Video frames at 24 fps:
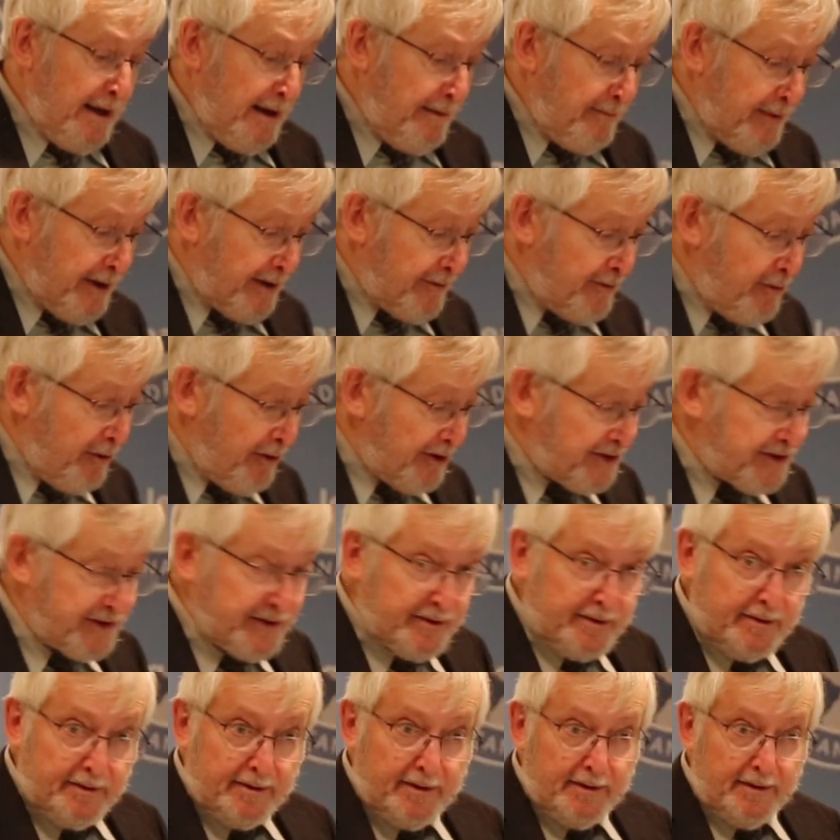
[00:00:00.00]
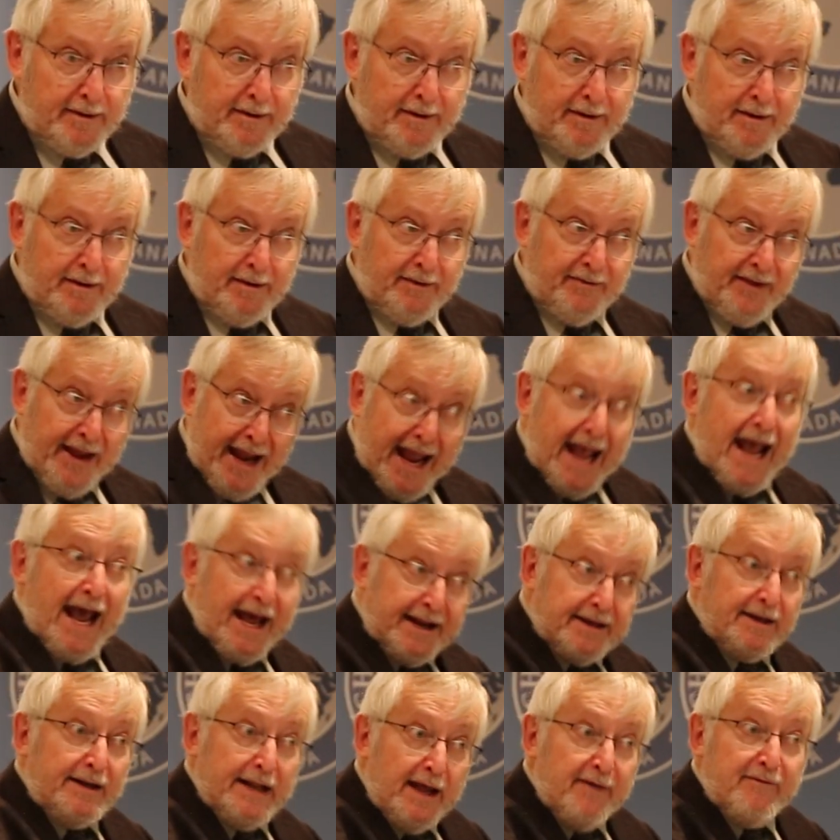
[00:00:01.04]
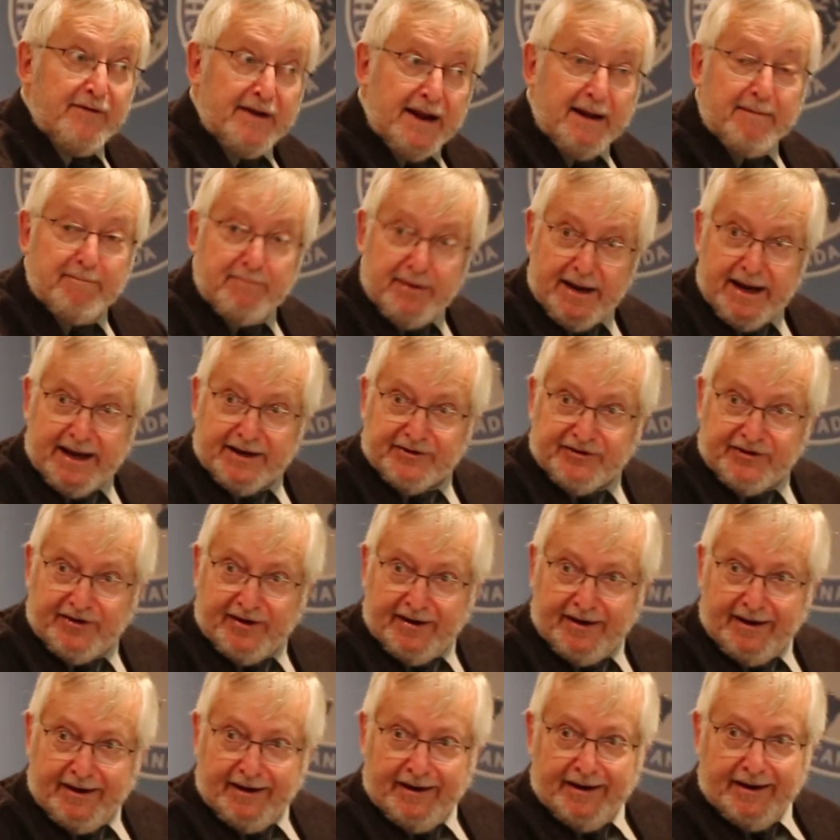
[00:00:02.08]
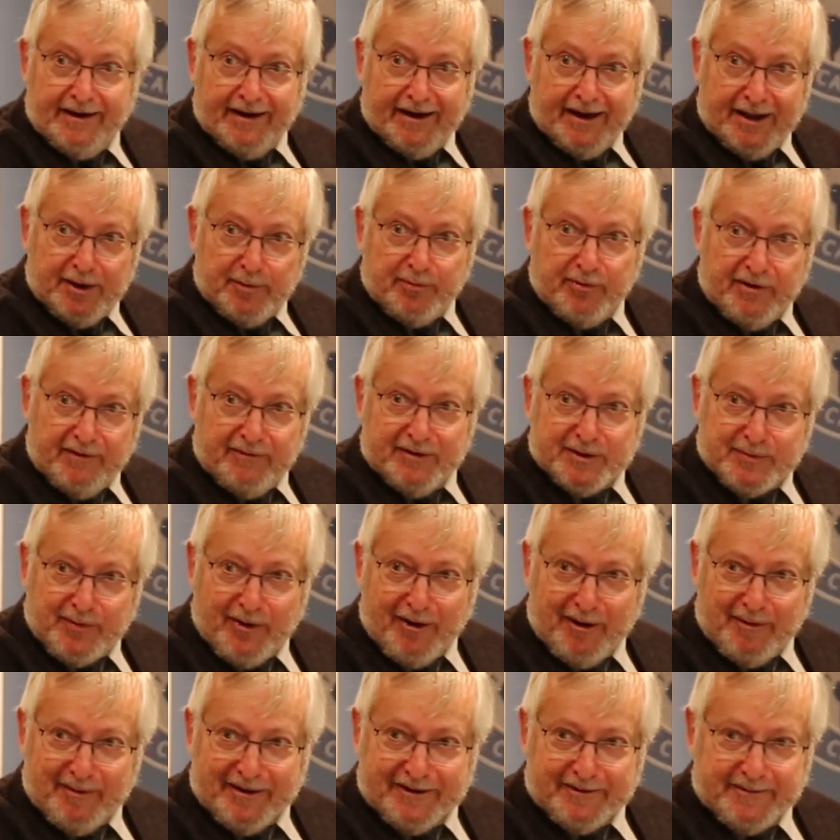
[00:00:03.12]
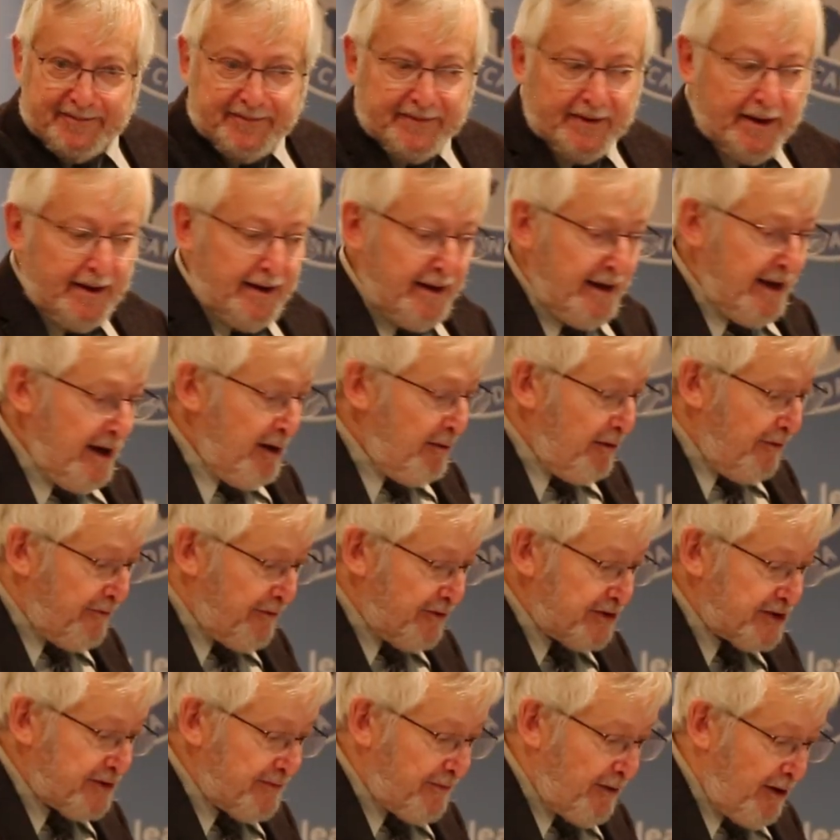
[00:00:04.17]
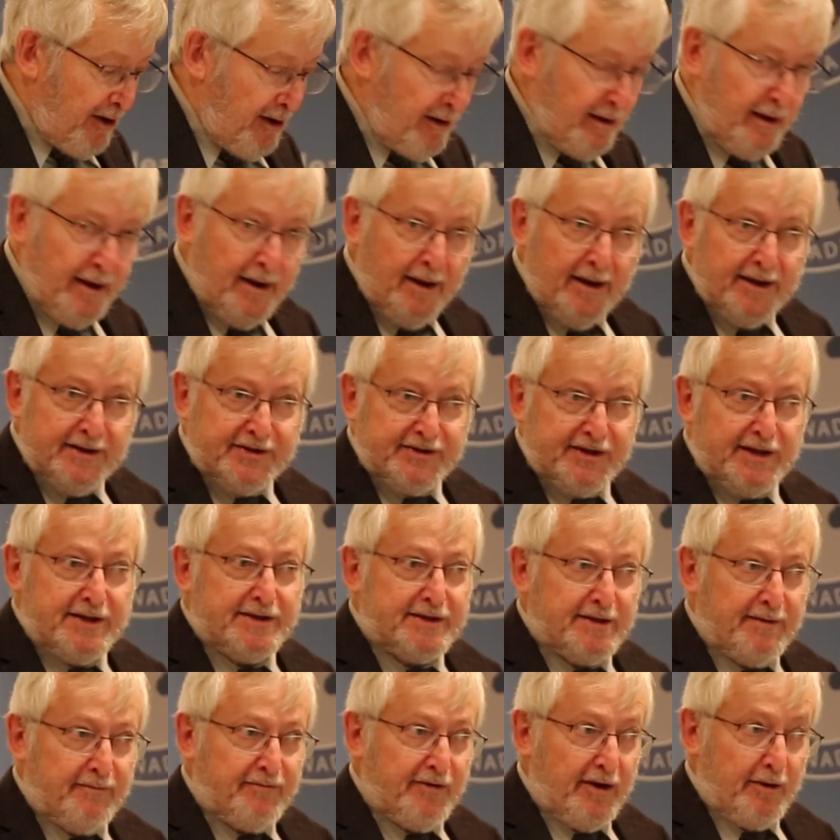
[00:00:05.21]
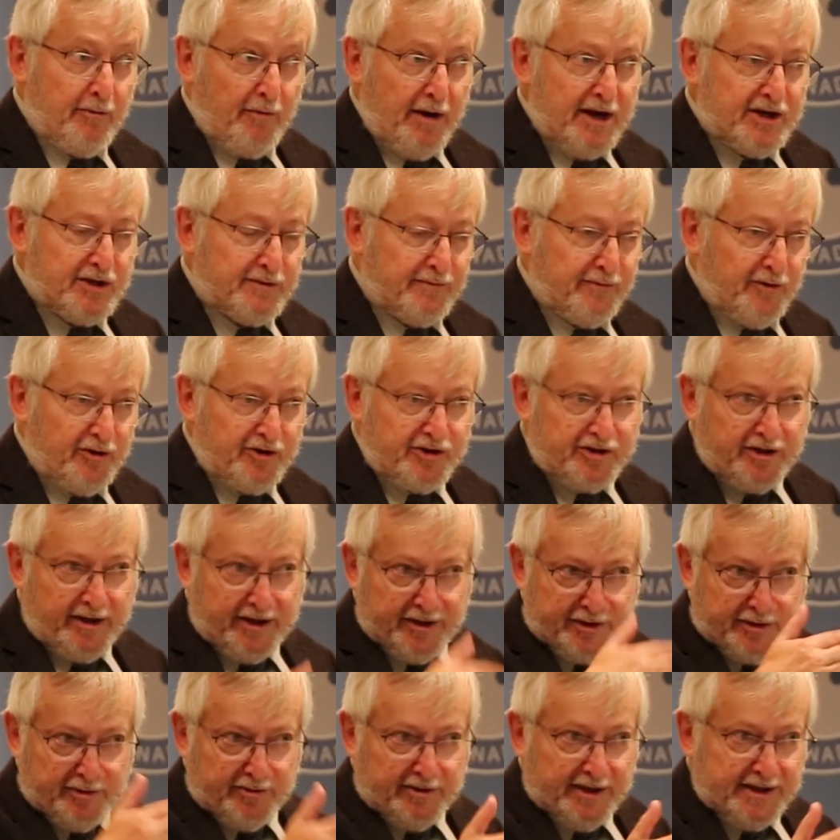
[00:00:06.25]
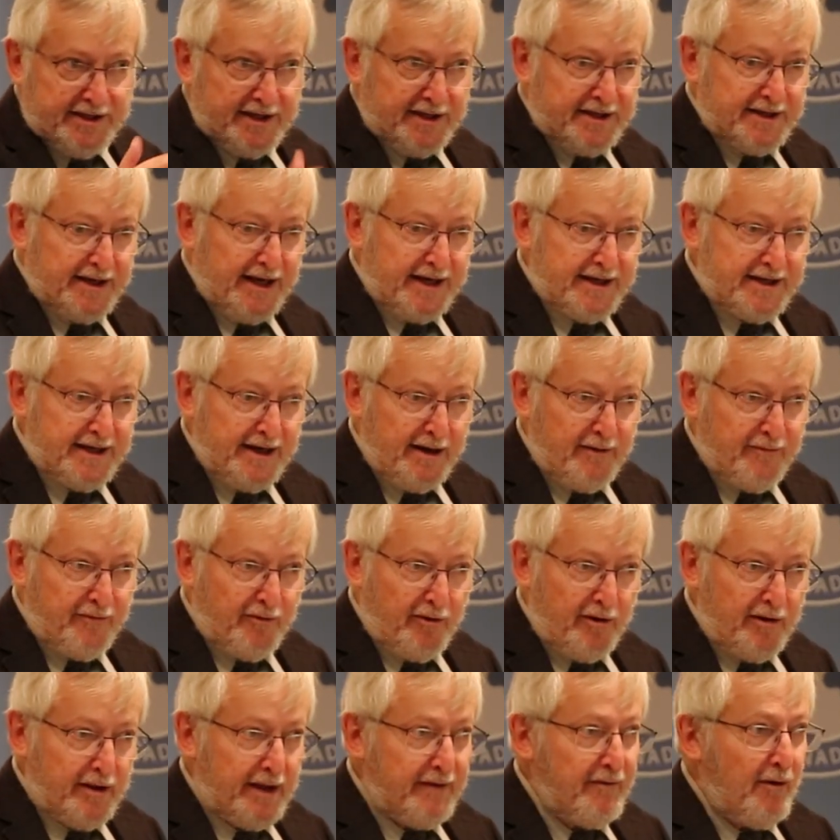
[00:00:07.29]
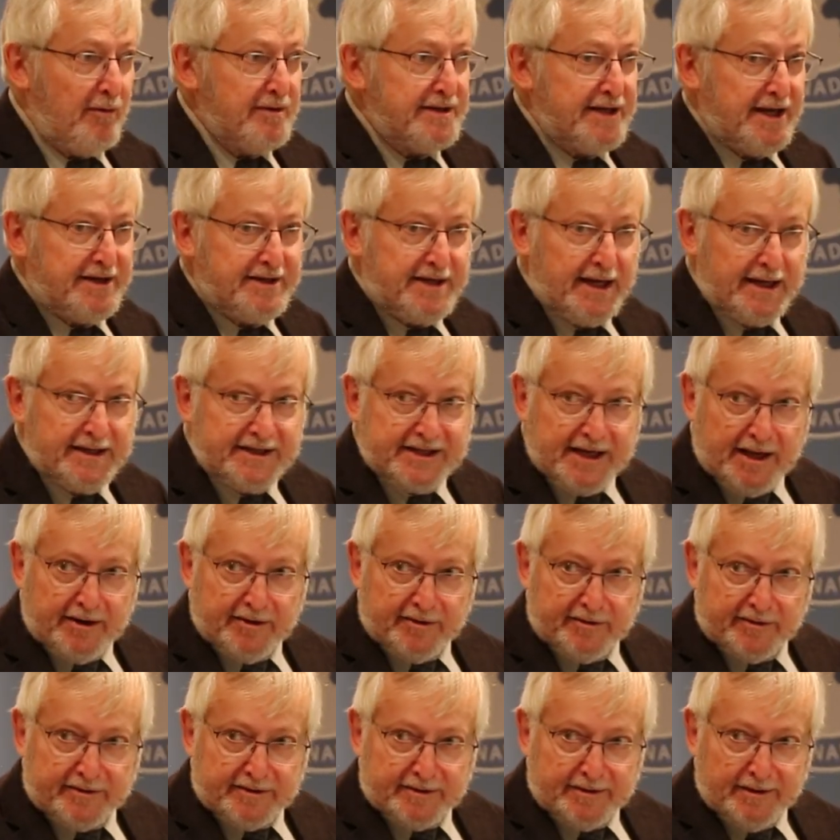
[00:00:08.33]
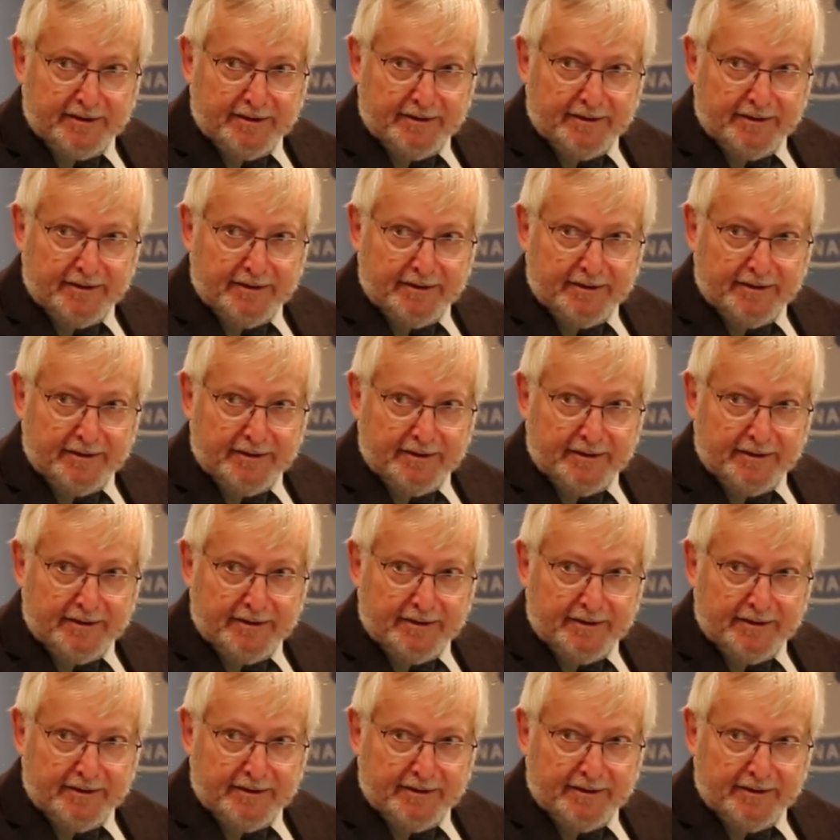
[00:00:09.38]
But of course, they had 11 MPs in the previous Parliament. Well, first of all, since Confederation virtually, and certainly since 1984, they've always had 10 senators.